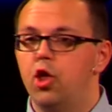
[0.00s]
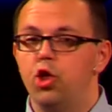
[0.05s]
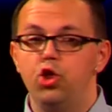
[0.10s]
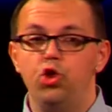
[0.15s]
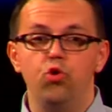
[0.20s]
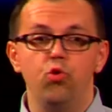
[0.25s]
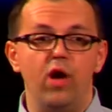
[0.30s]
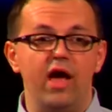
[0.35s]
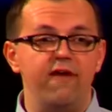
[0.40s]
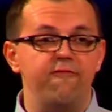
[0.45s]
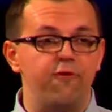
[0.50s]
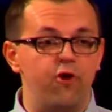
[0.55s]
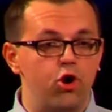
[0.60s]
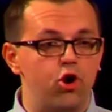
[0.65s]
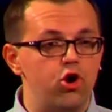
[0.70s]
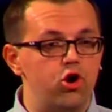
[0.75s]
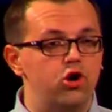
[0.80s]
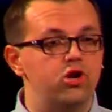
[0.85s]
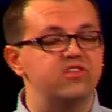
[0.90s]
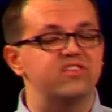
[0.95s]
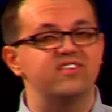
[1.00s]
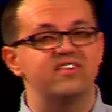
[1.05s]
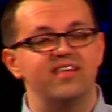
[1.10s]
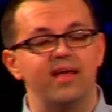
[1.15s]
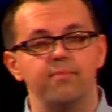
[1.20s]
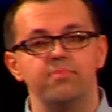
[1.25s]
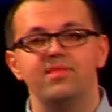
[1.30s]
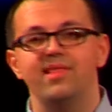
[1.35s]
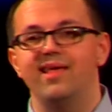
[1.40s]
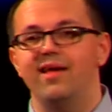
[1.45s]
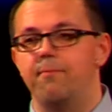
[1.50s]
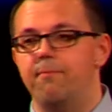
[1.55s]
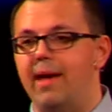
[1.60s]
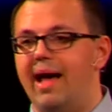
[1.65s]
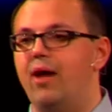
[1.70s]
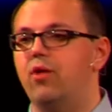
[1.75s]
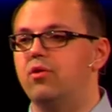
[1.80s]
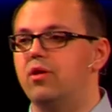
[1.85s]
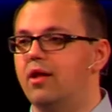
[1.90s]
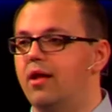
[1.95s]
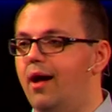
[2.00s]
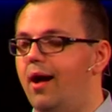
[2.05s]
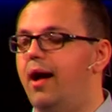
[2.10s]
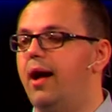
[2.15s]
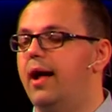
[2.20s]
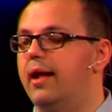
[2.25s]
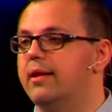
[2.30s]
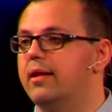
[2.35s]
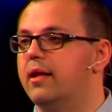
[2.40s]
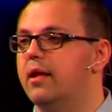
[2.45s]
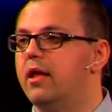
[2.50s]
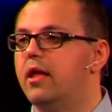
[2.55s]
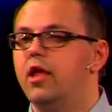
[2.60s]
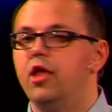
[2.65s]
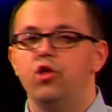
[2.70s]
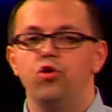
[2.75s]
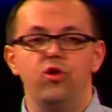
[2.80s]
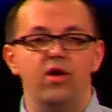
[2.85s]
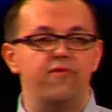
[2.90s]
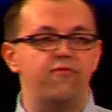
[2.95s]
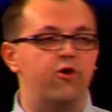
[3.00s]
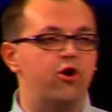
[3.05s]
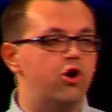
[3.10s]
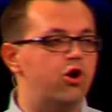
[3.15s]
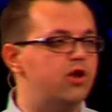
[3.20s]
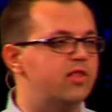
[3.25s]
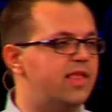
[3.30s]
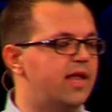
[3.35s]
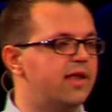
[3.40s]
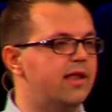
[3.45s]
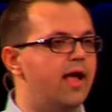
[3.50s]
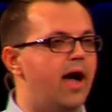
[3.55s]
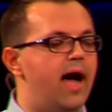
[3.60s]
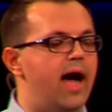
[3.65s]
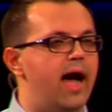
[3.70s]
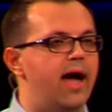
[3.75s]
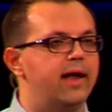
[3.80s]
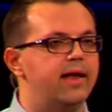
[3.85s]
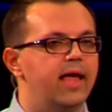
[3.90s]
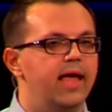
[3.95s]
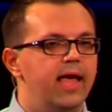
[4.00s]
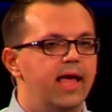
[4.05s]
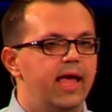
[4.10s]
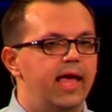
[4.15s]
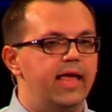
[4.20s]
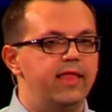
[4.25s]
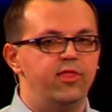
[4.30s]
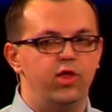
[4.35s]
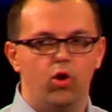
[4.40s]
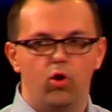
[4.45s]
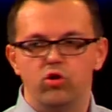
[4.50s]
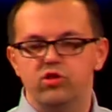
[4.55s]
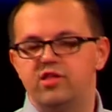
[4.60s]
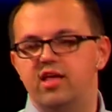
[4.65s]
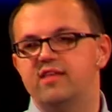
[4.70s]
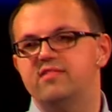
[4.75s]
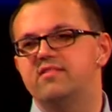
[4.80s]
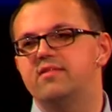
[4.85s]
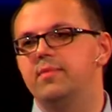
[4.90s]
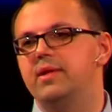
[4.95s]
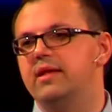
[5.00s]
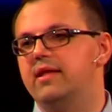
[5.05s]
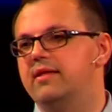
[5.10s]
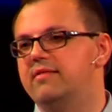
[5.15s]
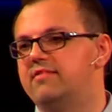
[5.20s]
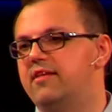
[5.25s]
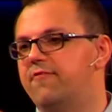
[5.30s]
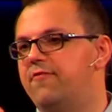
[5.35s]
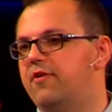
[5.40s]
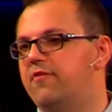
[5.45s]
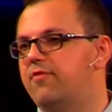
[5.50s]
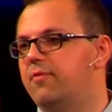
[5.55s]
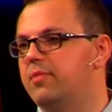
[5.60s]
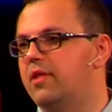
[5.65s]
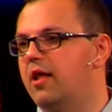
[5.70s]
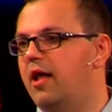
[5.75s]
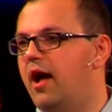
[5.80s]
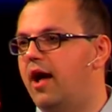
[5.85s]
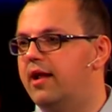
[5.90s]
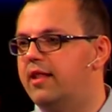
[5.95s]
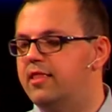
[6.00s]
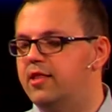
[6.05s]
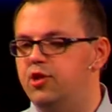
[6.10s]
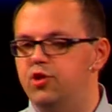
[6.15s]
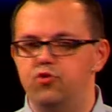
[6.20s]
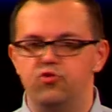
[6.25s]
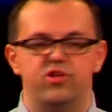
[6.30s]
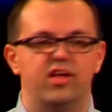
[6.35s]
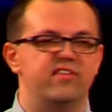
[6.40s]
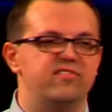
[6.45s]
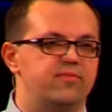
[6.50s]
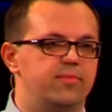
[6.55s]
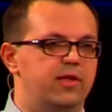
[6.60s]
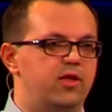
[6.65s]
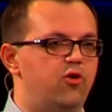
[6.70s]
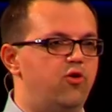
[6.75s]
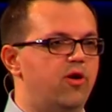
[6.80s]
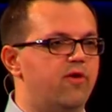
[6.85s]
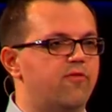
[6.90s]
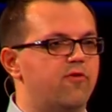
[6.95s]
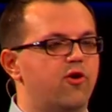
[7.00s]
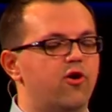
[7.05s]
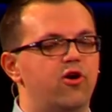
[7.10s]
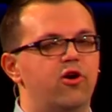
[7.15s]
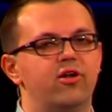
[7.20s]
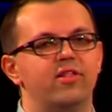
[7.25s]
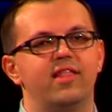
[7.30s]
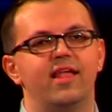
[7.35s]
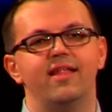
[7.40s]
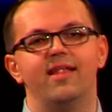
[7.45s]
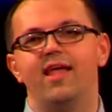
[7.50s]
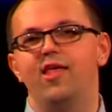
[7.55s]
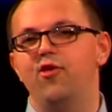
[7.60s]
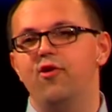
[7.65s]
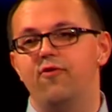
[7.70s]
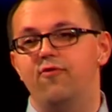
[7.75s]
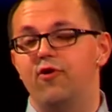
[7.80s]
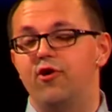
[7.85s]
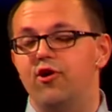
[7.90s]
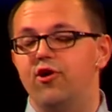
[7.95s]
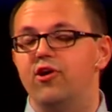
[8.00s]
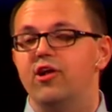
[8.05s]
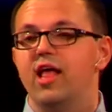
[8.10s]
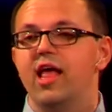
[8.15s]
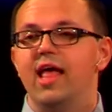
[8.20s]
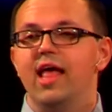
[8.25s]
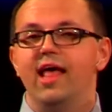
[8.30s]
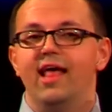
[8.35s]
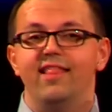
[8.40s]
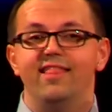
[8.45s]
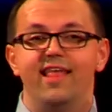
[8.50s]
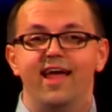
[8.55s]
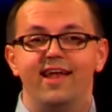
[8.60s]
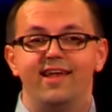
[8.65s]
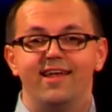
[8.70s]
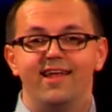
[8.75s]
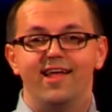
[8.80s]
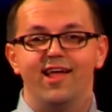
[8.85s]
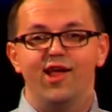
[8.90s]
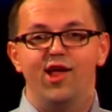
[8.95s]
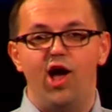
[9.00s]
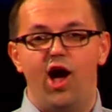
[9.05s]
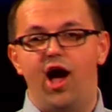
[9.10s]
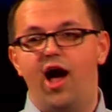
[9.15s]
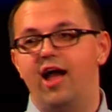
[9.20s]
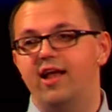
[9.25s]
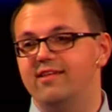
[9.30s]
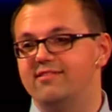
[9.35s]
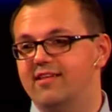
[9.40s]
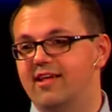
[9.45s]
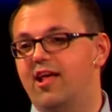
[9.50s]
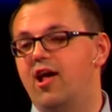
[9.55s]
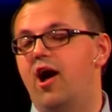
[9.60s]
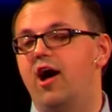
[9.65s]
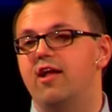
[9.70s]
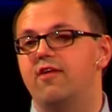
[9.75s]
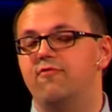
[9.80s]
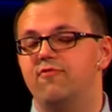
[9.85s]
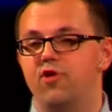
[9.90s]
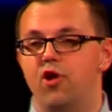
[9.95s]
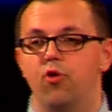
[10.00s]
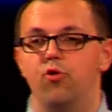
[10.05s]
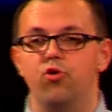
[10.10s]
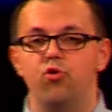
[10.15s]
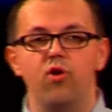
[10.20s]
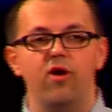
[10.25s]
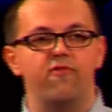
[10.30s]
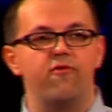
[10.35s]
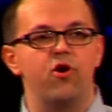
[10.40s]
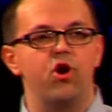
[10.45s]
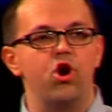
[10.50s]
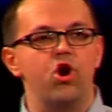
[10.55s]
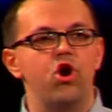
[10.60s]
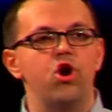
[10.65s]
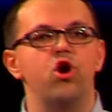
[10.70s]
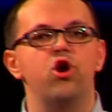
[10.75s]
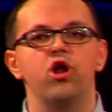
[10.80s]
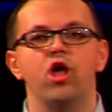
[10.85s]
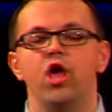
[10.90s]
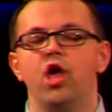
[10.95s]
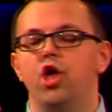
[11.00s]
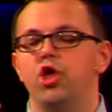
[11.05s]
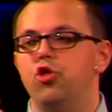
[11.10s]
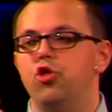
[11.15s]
You have heard something about God. You have heard that God in the Old Testament is different from the God in the New Testament. You have heard that God is a God of no. You have heard,